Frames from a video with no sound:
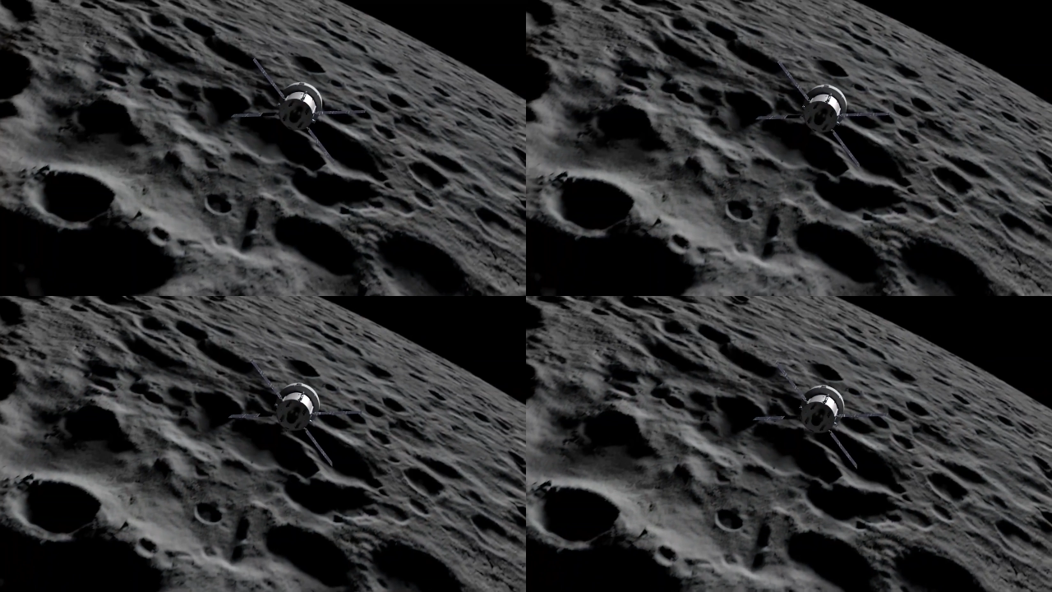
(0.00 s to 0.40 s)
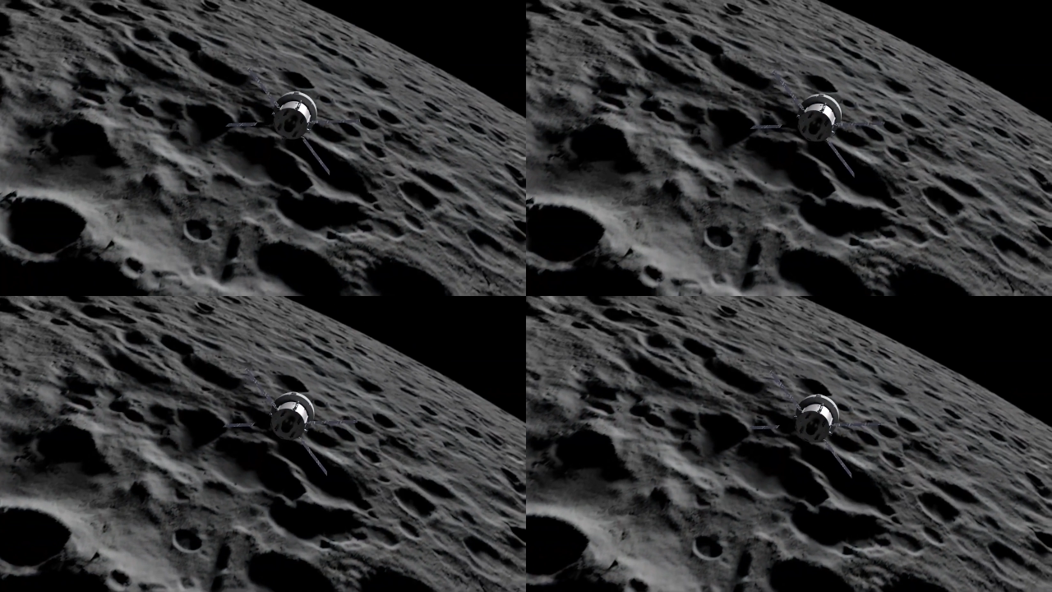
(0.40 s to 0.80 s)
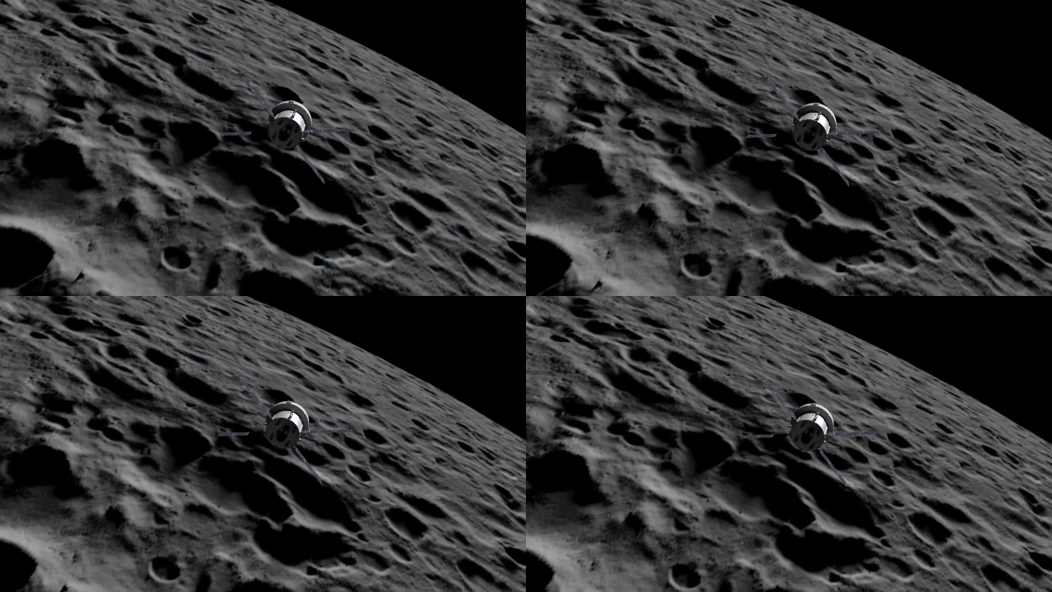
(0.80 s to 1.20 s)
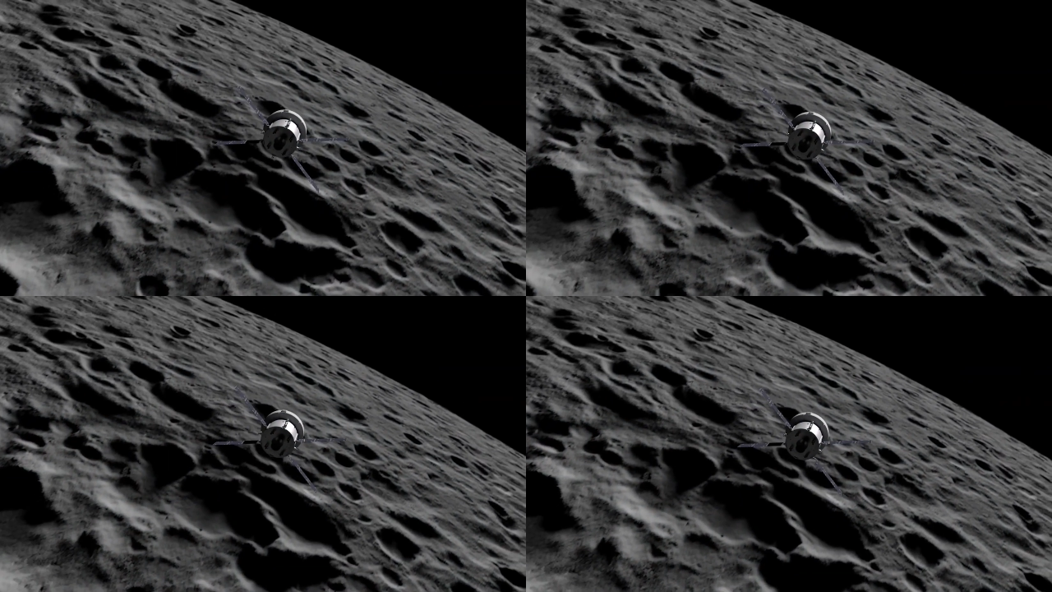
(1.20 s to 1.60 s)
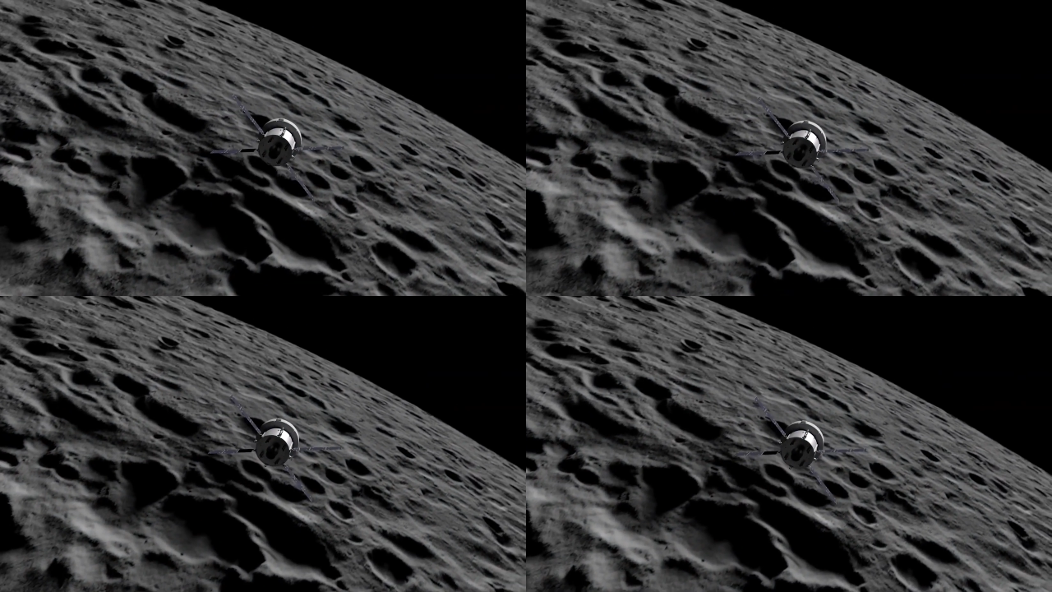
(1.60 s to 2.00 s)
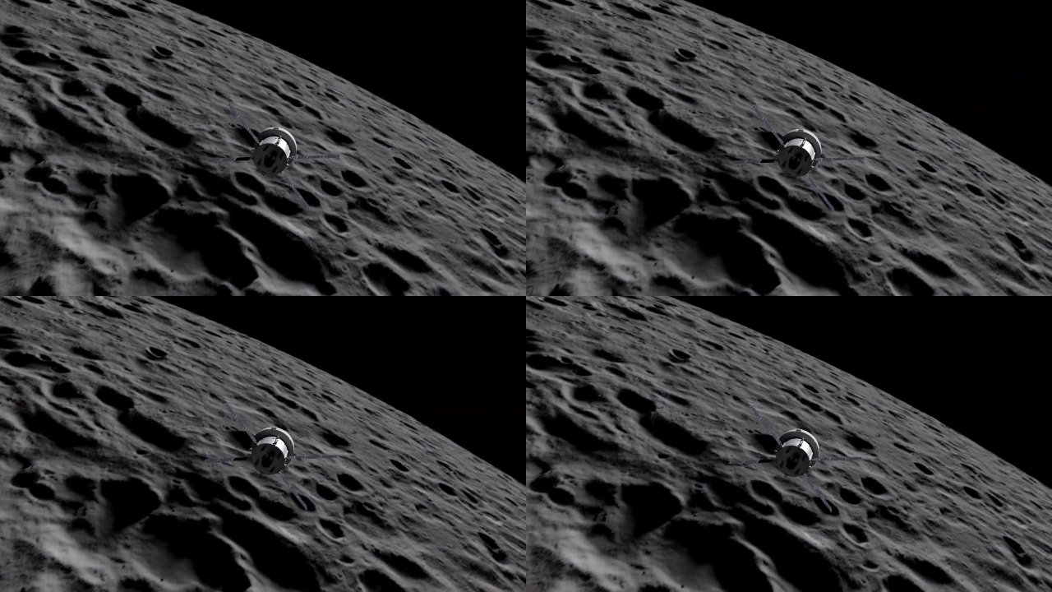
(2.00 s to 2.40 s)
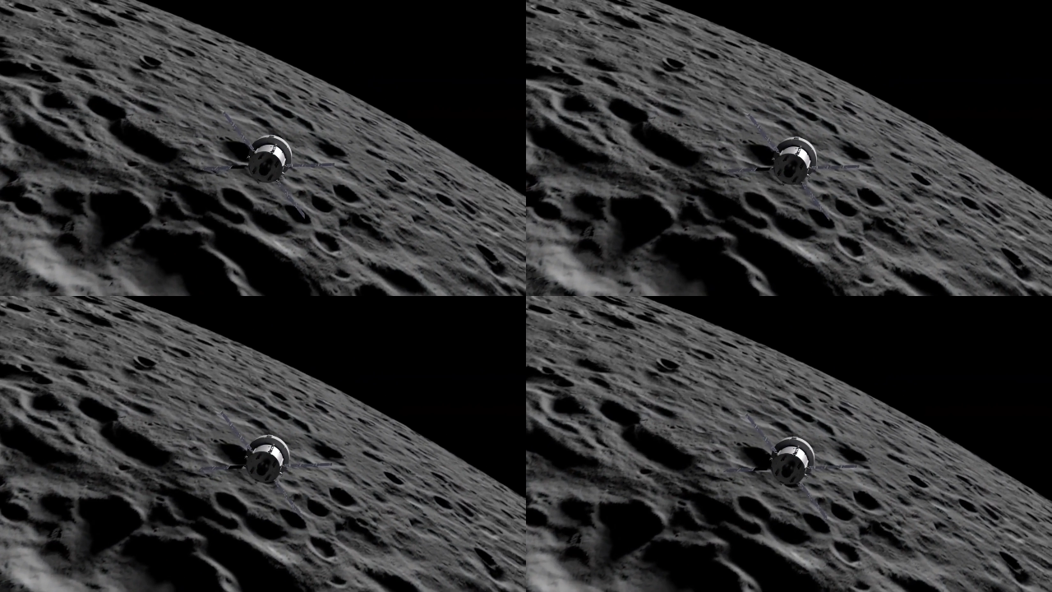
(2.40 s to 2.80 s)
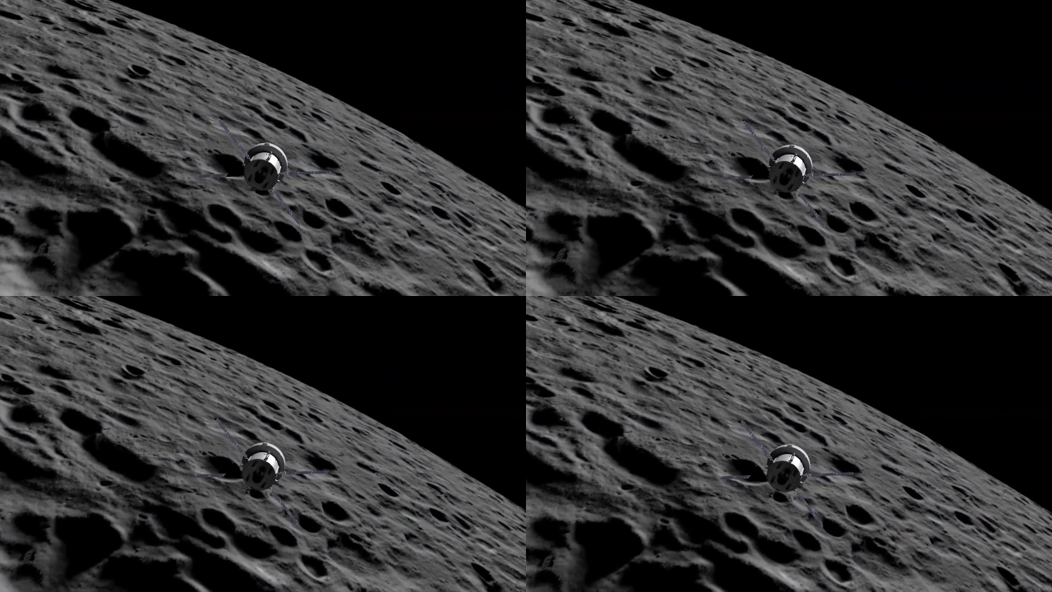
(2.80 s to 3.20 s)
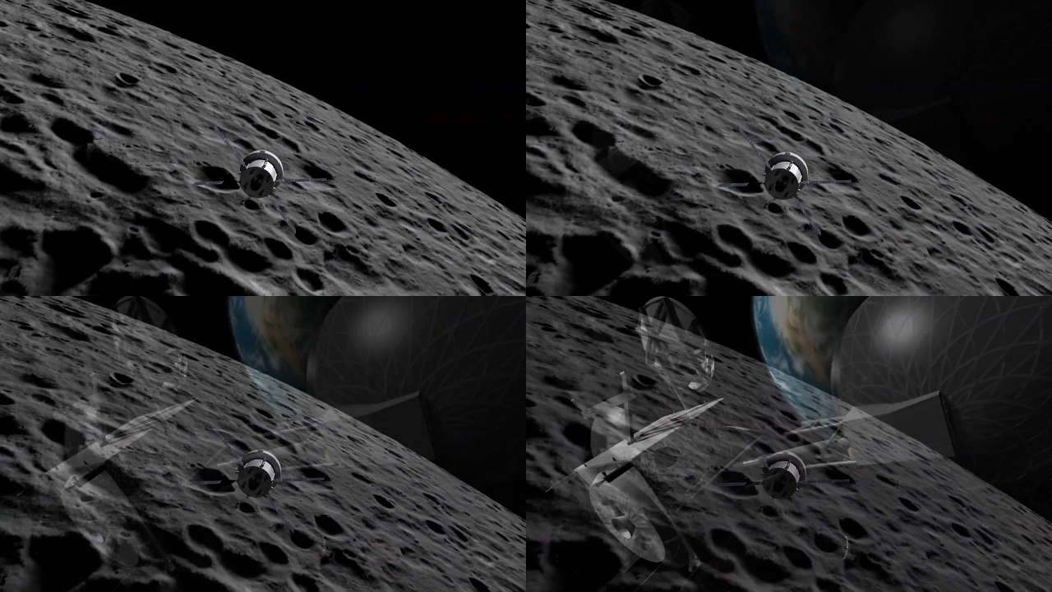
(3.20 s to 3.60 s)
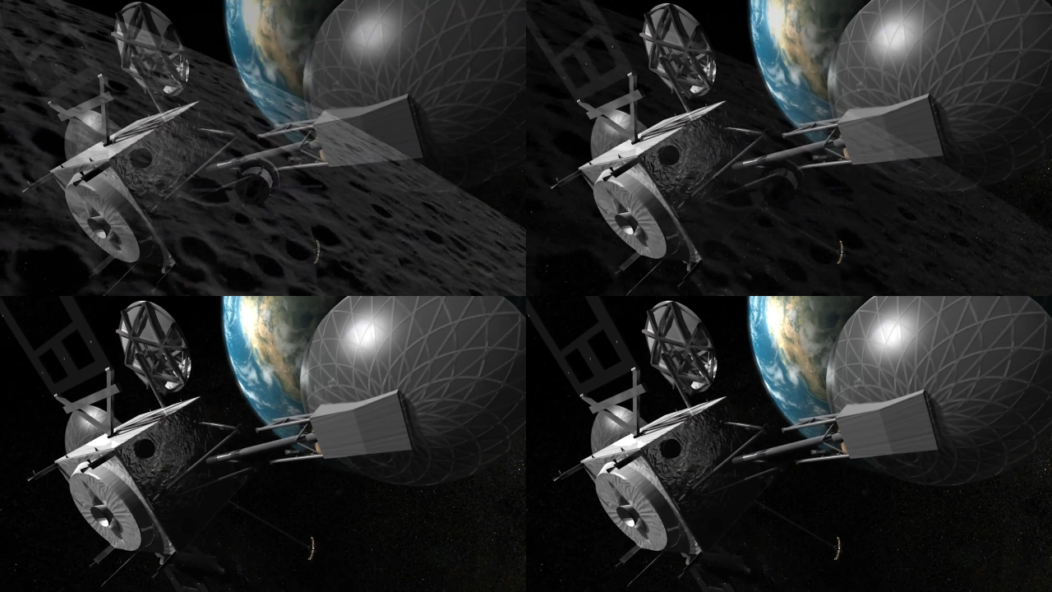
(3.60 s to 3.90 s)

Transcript: No face is visible, so there are no lips to read.